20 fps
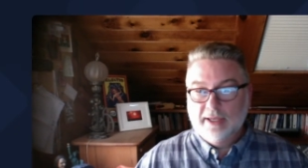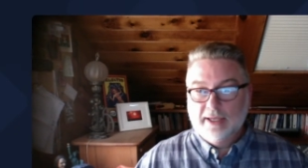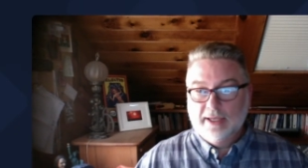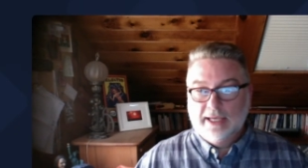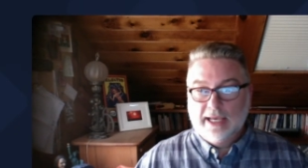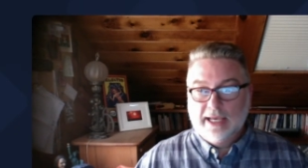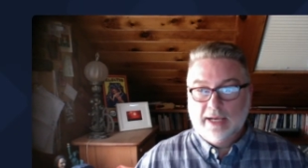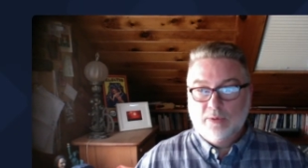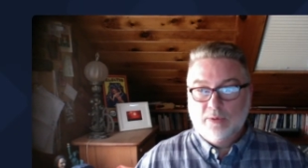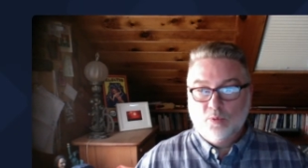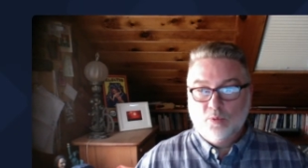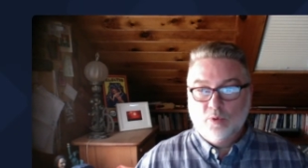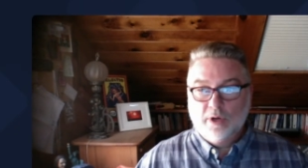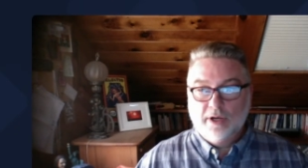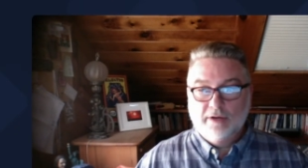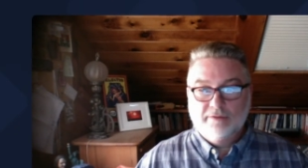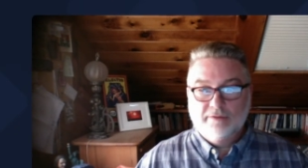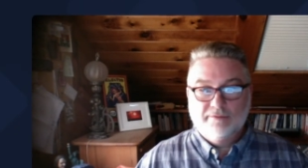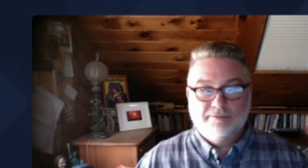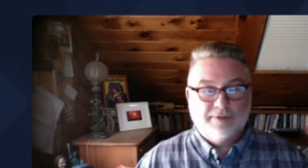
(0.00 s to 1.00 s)
And
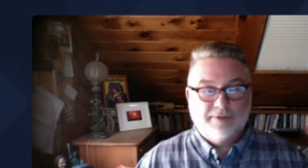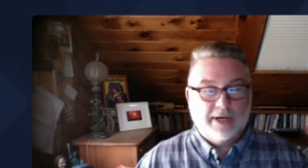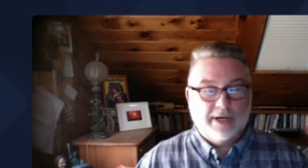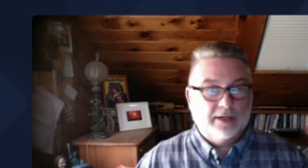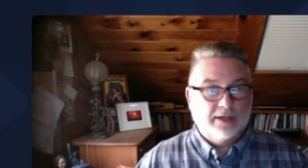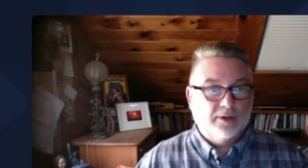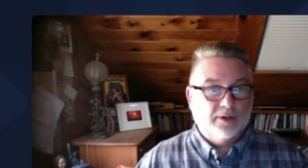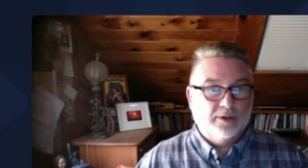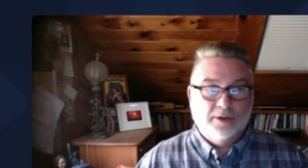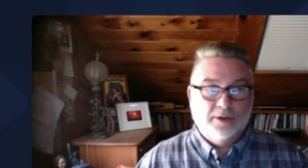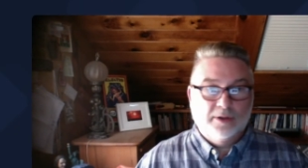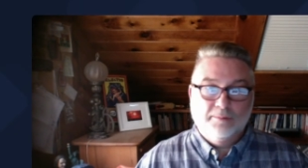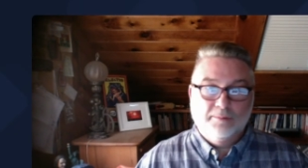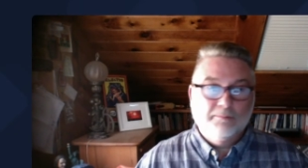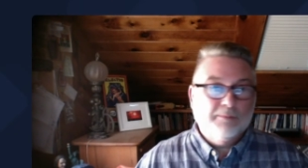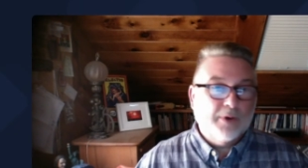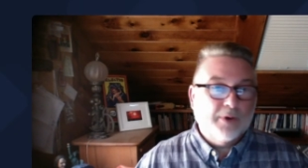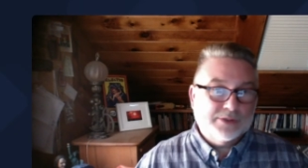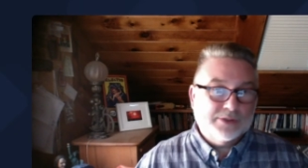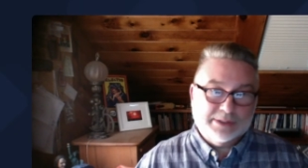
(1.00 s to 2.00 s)
one final,
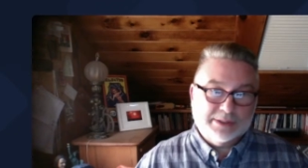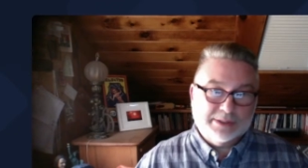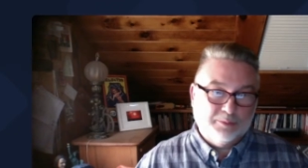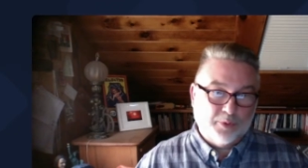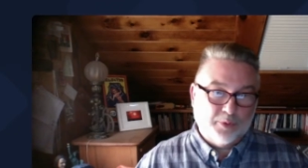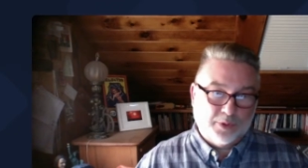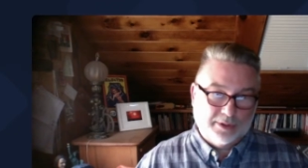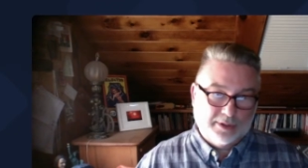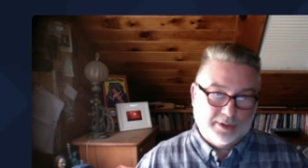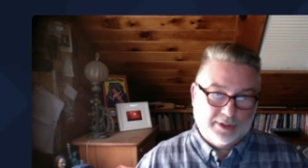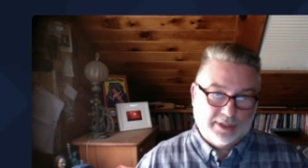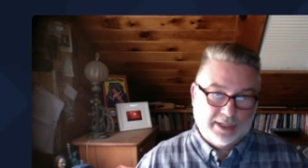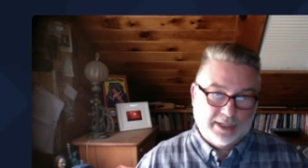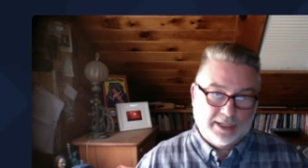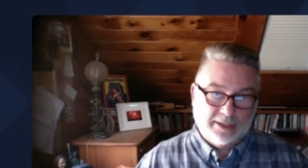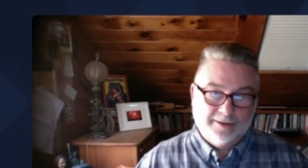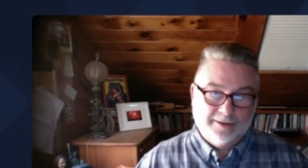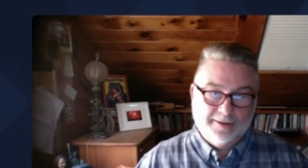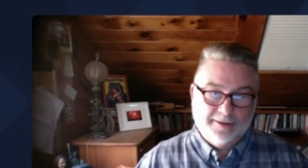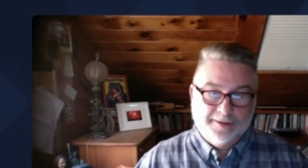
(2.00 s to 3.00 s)
most important
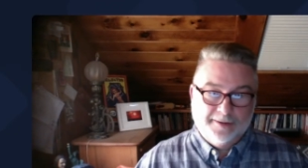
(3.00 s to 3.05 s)
thing.